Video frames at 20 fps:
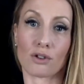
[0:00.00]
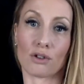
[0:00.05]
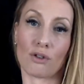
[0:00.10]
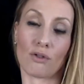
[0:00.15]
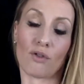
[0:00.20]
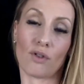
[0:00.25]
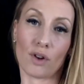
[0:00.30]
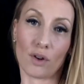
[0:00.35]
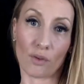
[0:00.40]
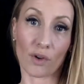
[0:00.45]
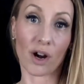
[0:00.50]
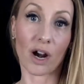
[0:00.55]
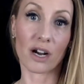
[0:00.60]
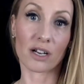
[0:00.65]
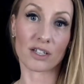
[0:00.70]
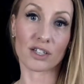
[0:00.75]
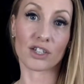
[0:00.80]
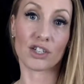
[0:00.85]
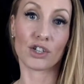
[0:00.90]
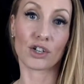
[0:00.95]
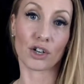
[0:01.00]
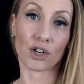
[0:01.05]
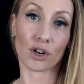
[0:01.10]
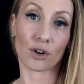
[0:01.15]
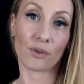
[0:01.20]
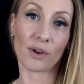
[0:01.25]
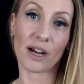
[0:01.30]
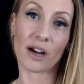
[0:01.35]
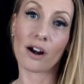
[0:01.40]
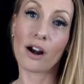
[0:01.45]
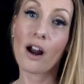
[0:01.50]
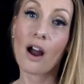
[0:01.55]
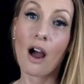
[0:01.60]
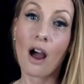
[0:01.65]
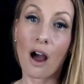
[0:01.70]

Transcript: or in regards to your career